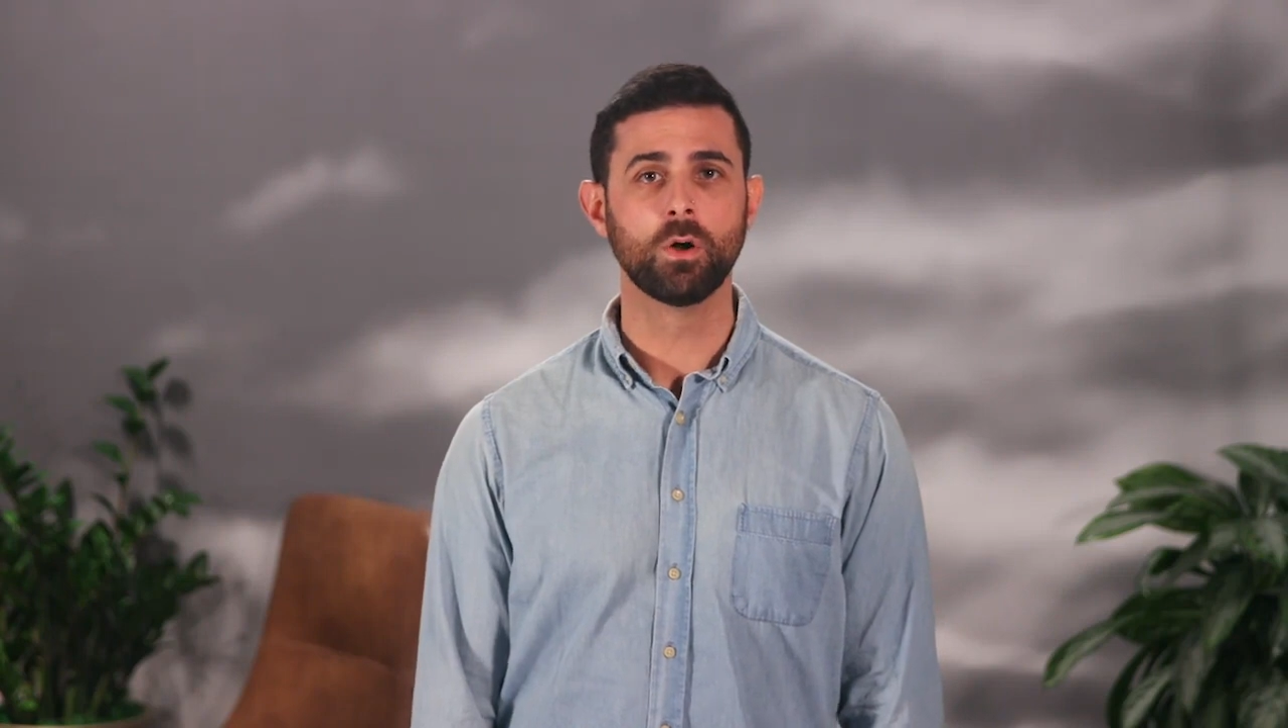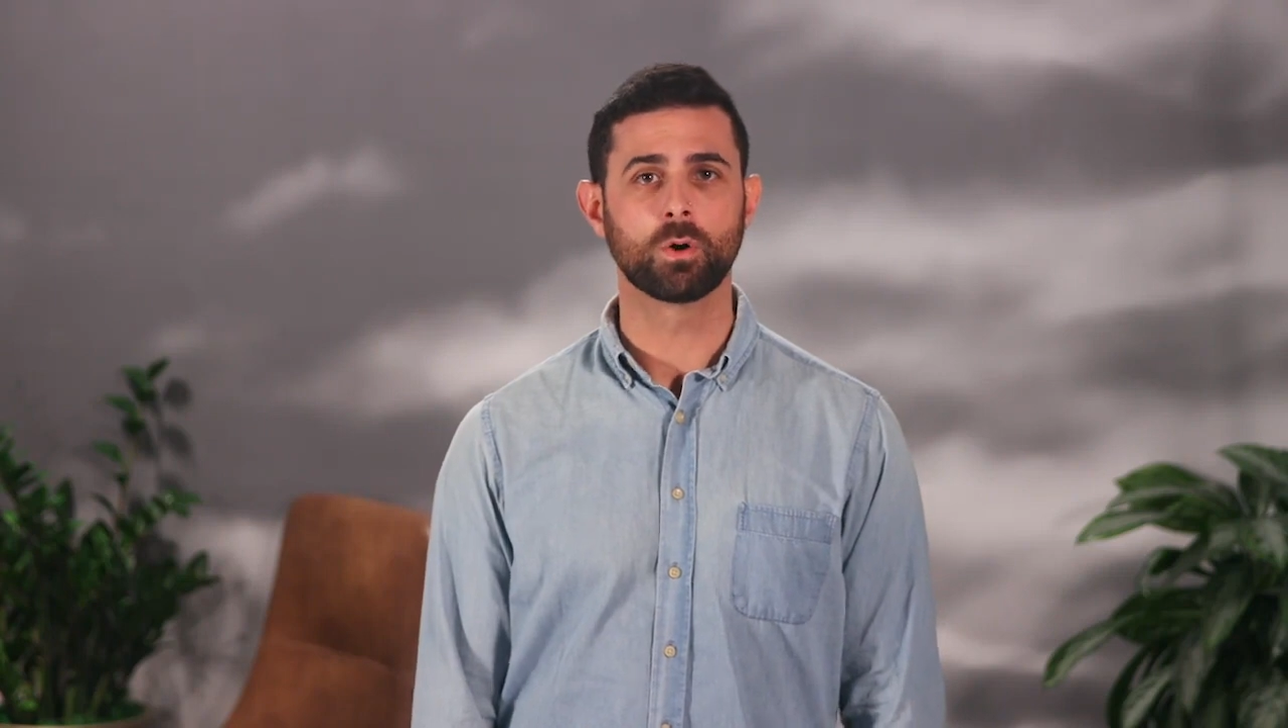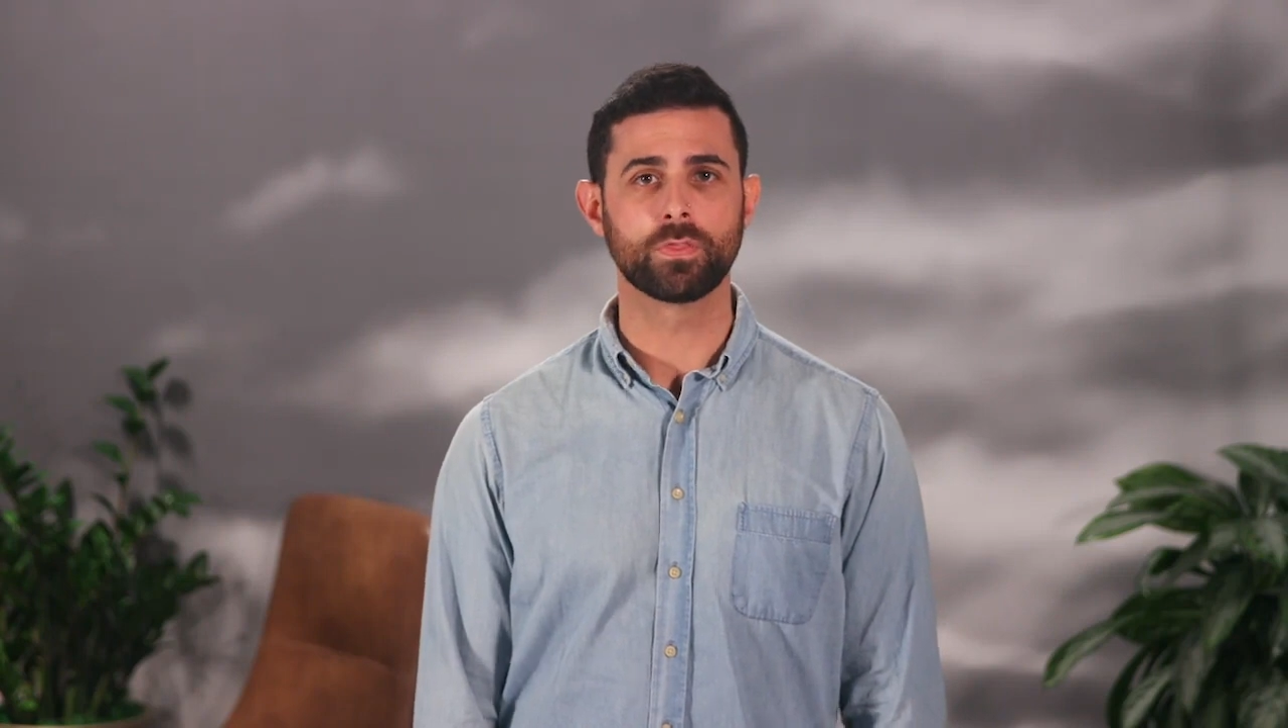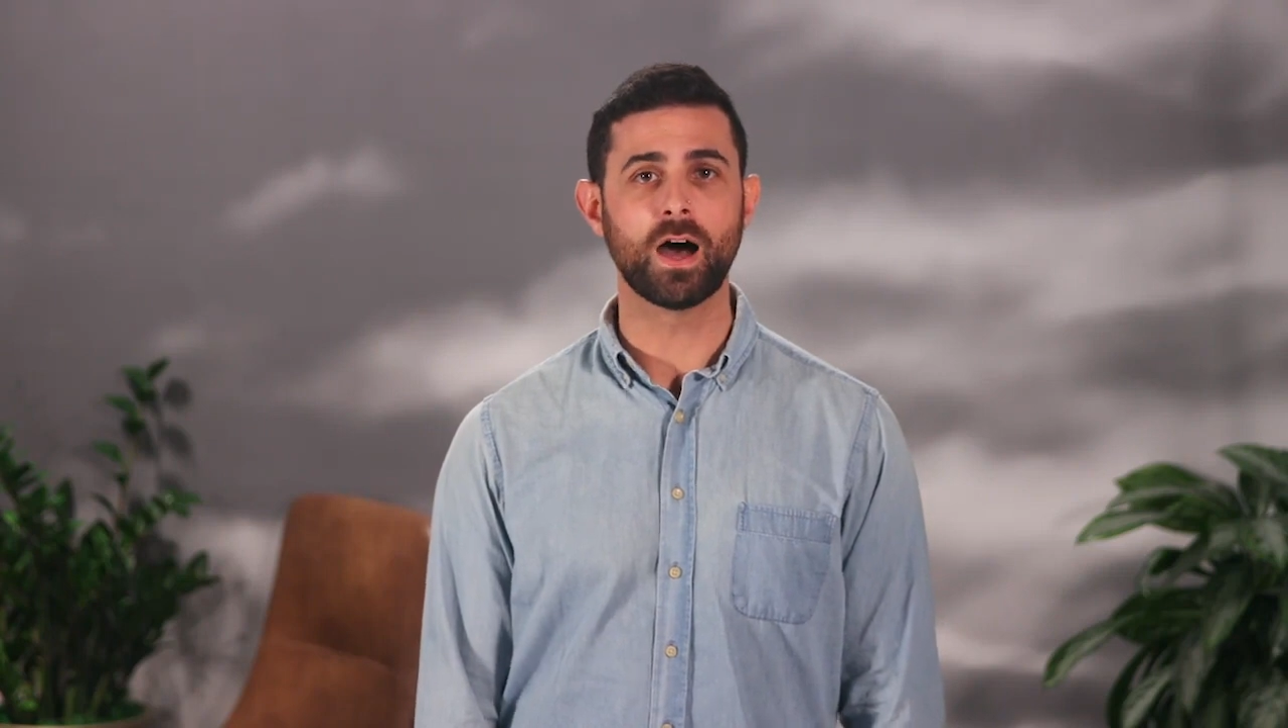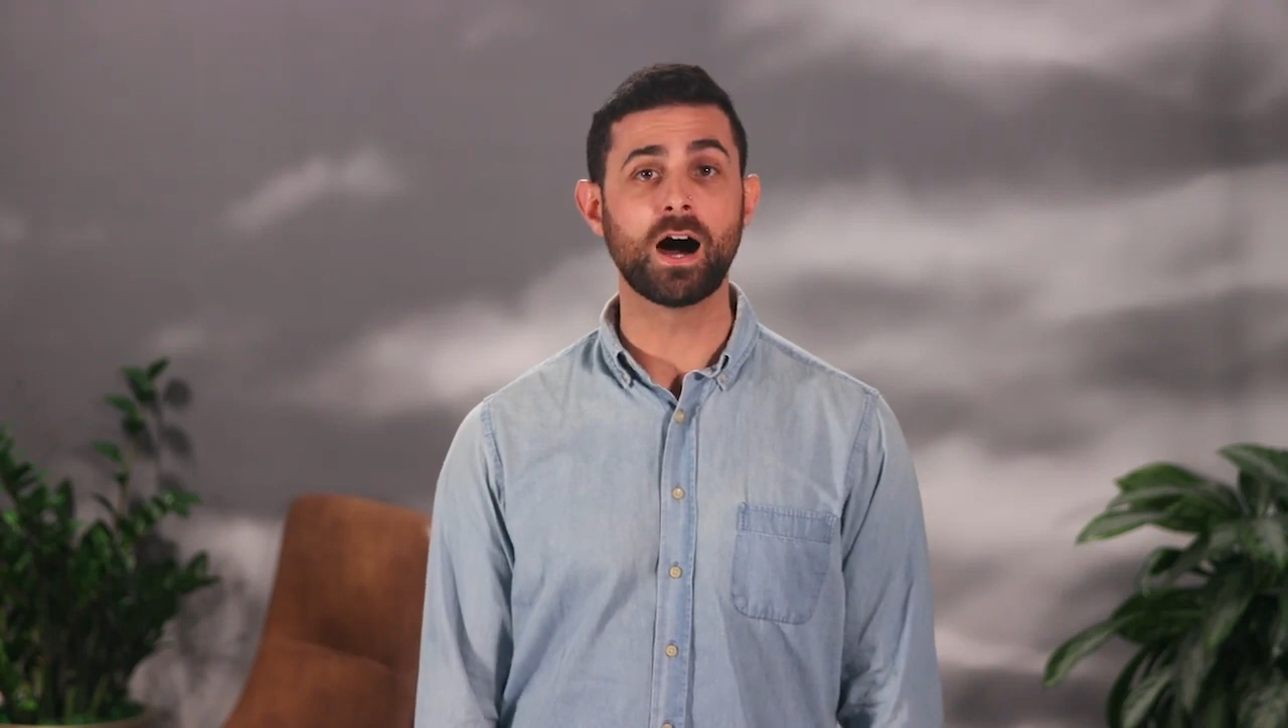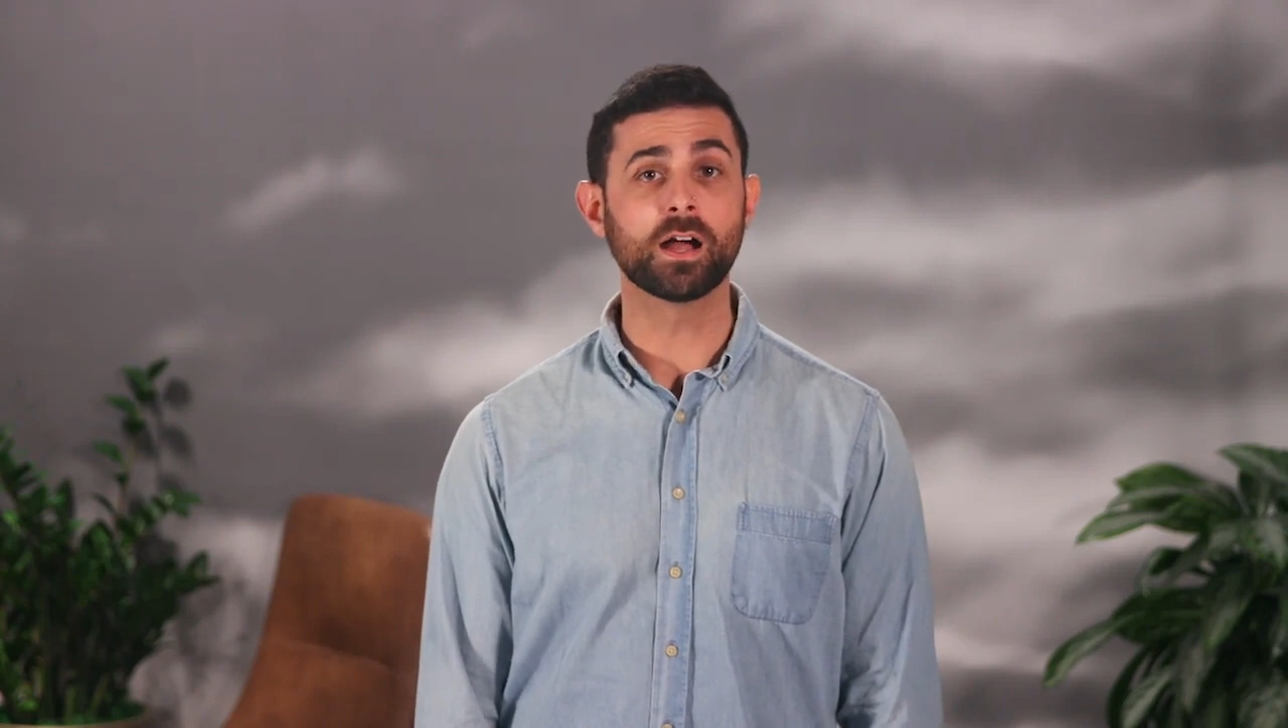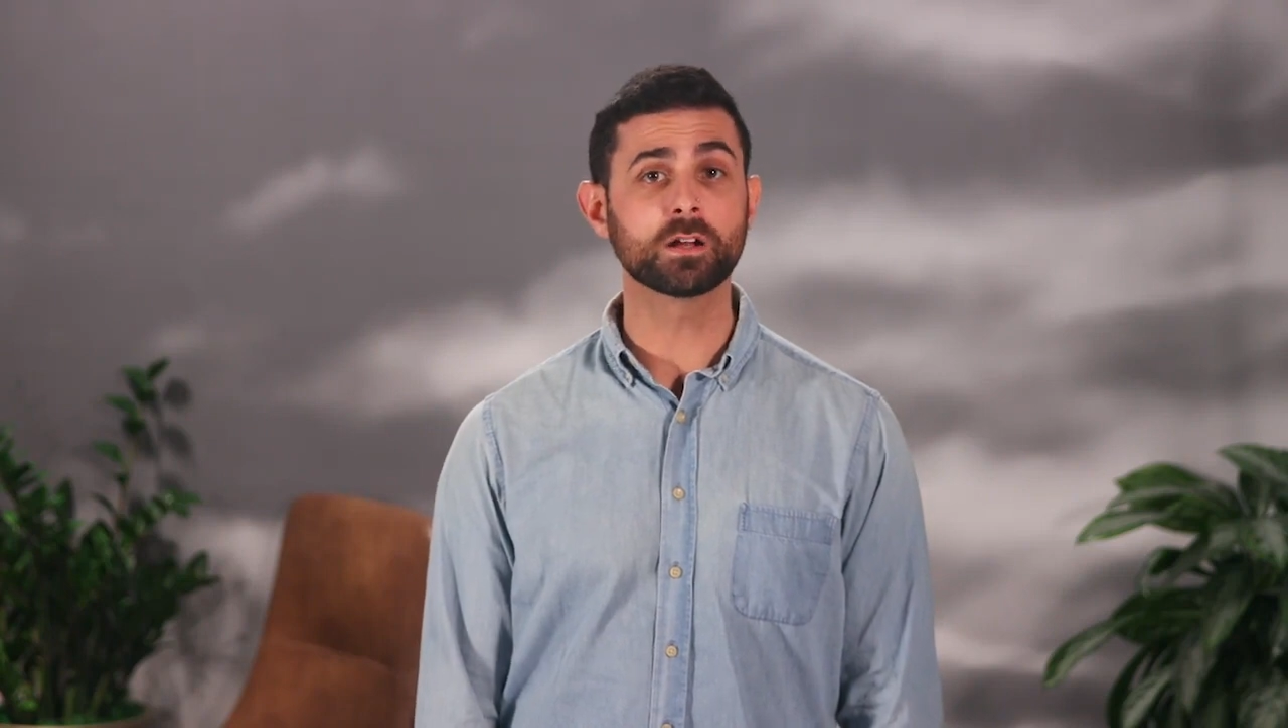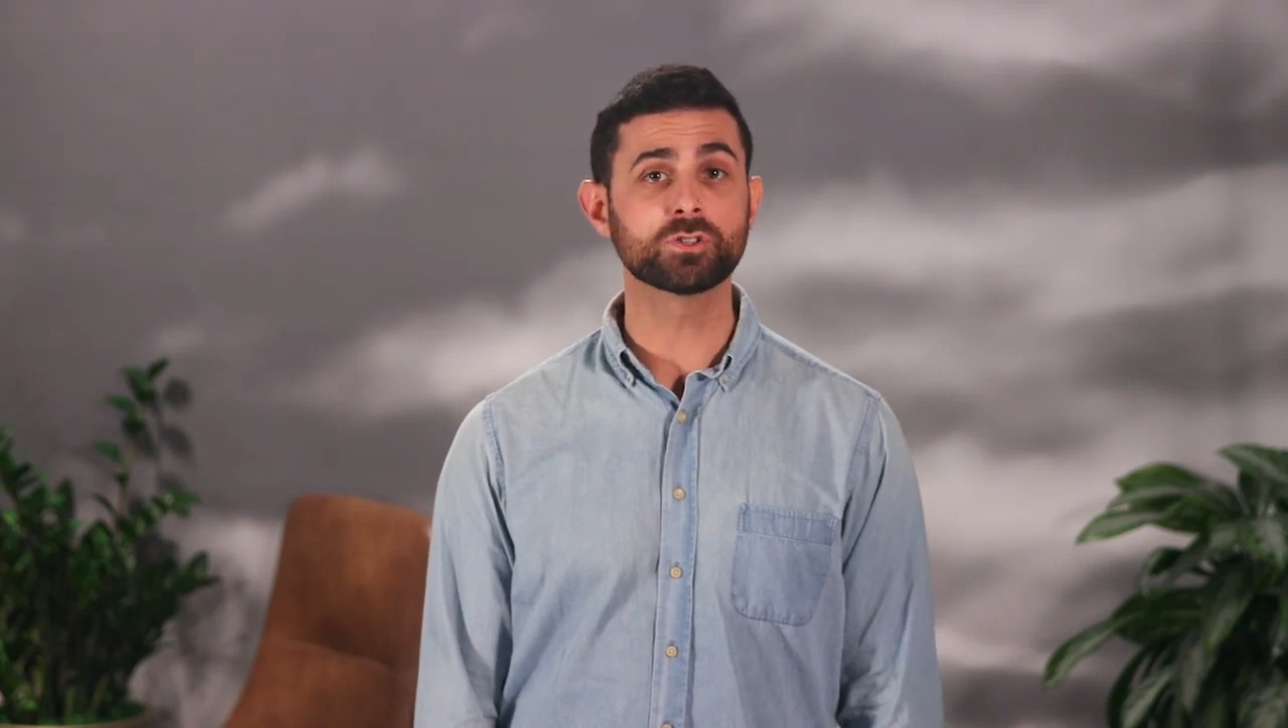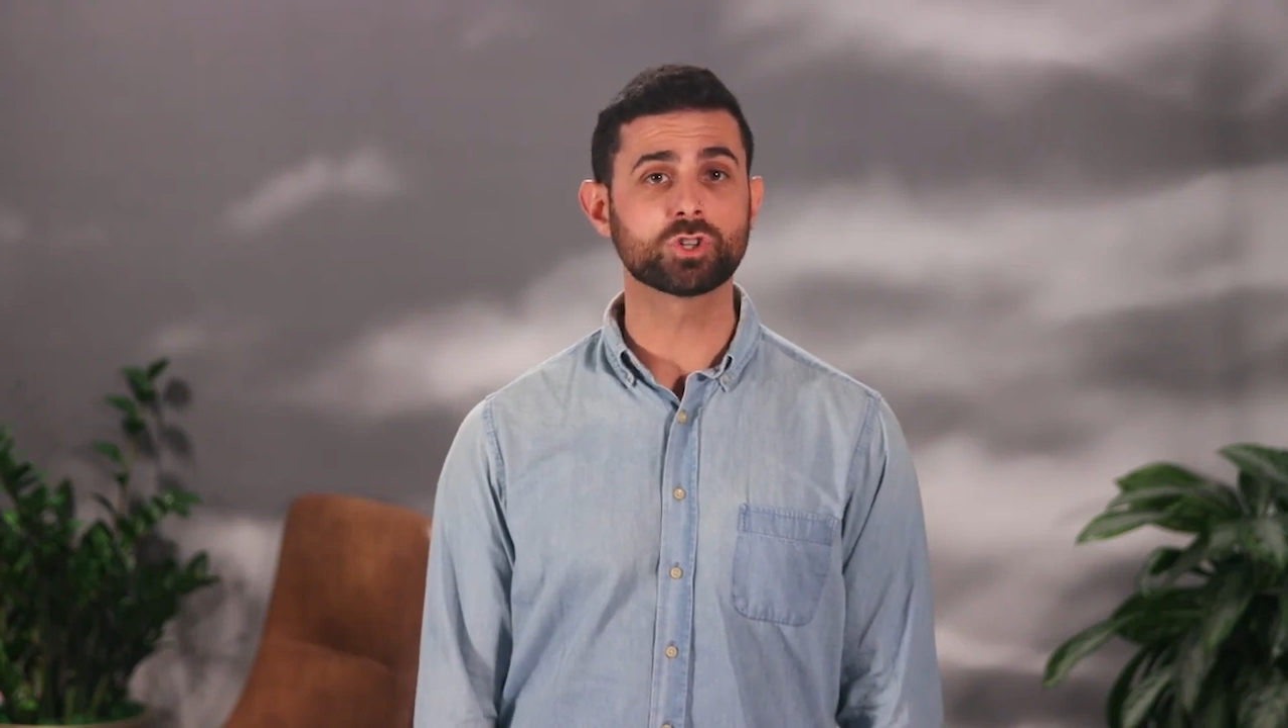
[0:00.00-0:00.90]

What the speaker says: or the iron